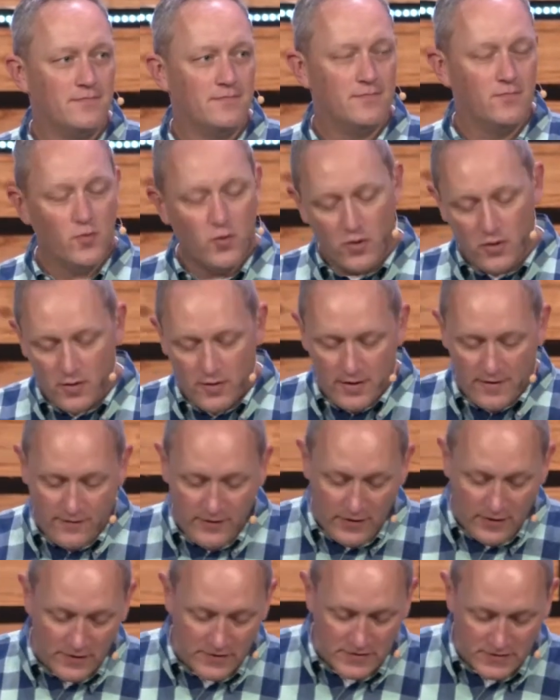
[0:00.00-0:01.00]
Well, if
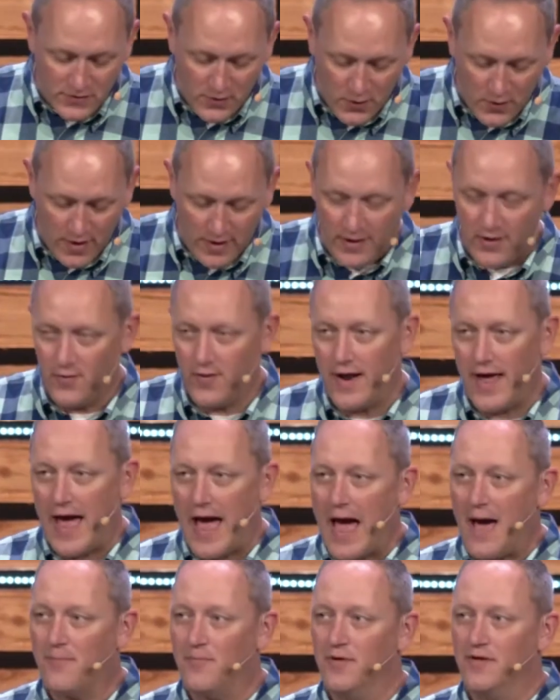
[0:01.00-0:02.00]
you know the story, you know what
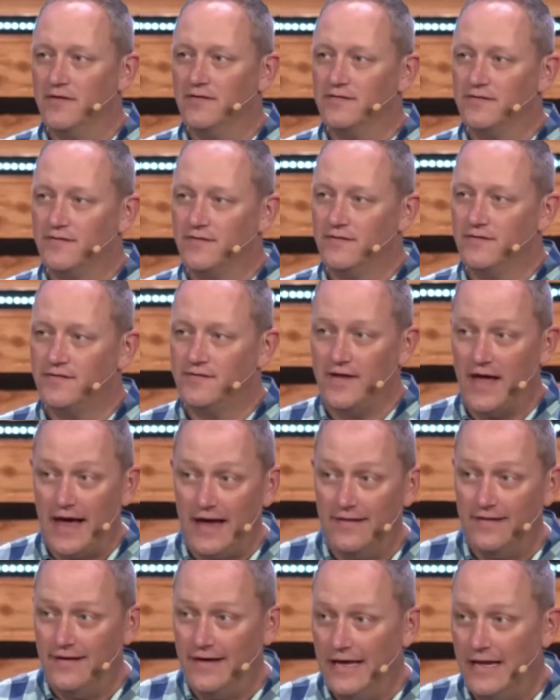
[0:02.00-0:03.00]
happens.
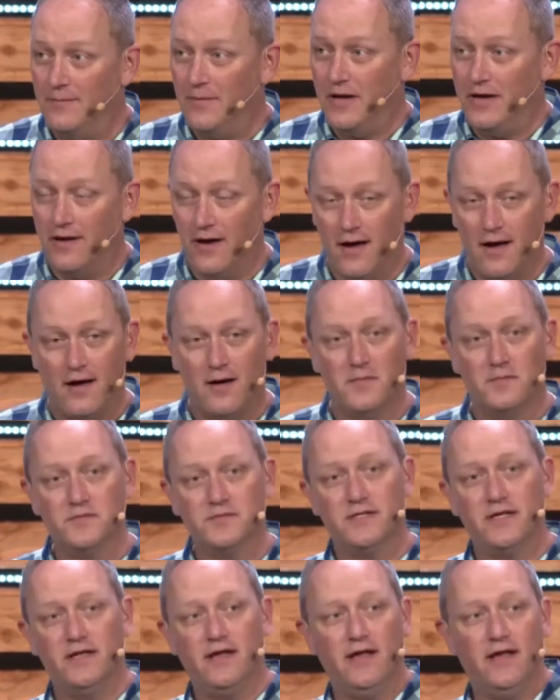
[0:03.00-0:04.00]
Satan, the enemy,
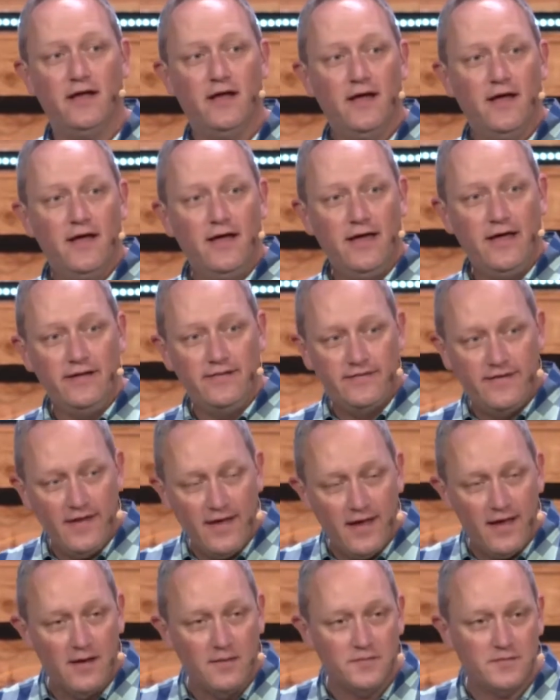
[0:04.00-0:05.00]
comes and he
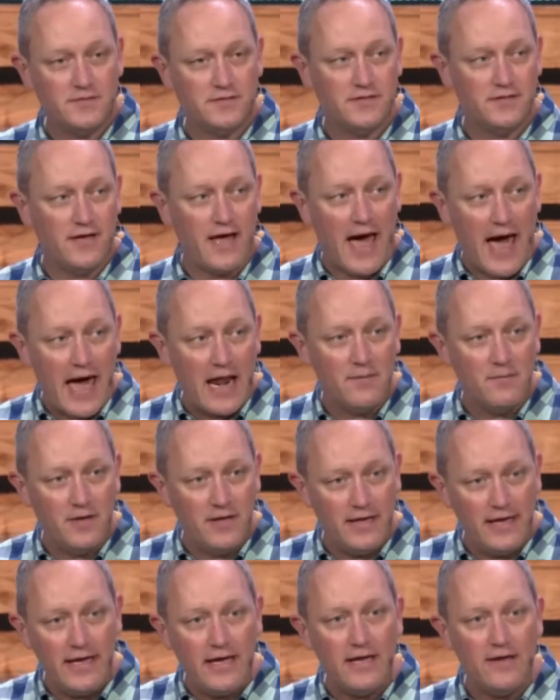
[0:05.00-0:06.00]
tempts Adam and
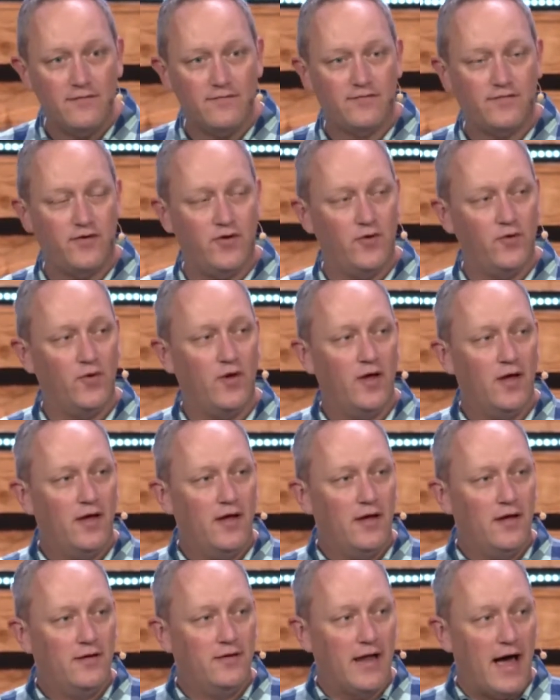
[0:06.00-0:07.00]
Eve to
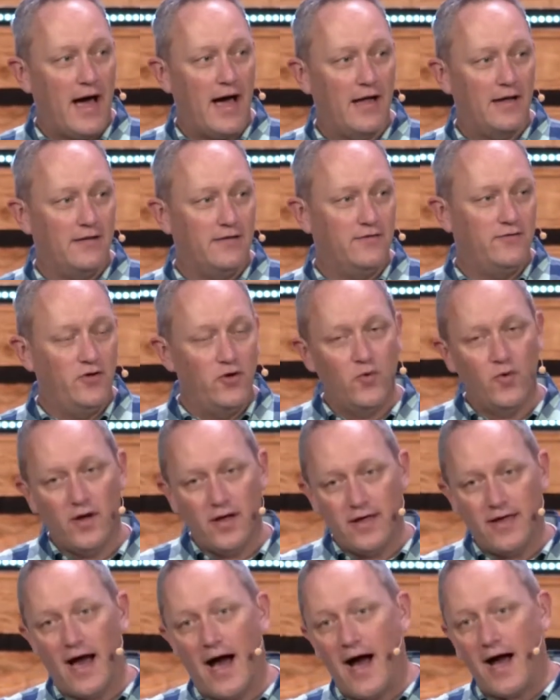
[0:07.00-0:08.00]
not do
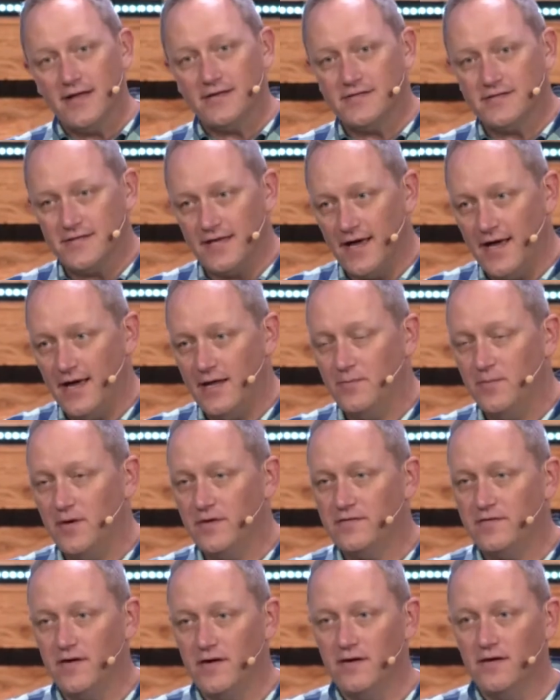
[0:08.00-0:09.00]
what God said, but
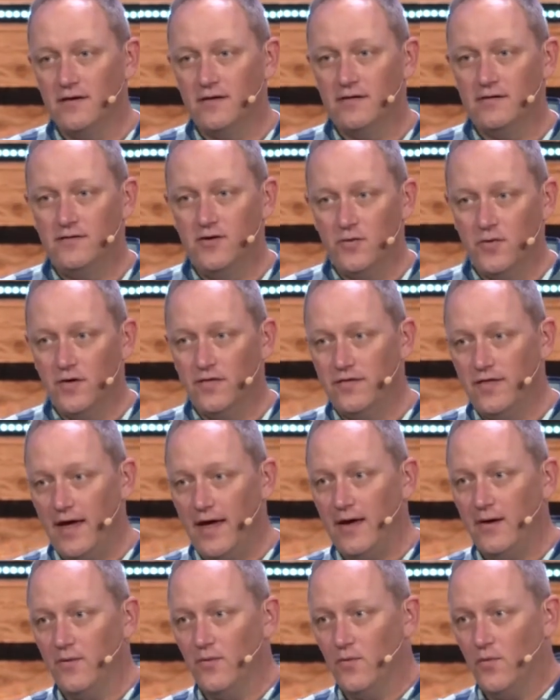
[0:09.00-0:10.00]
to do what
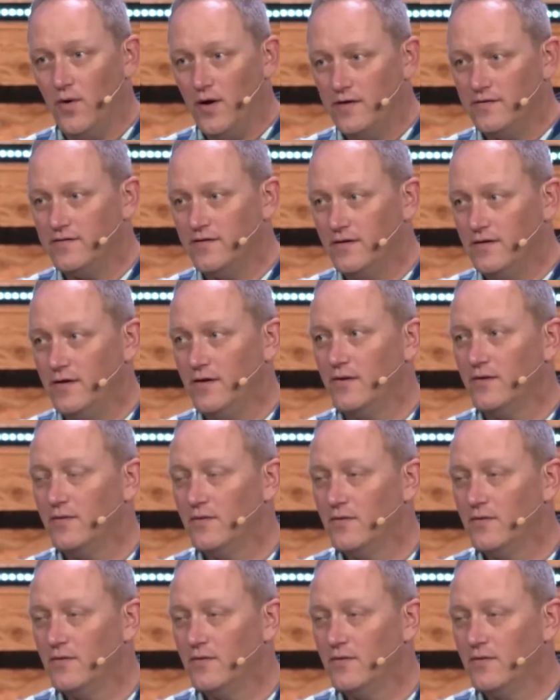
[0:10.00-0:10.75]
they want to do.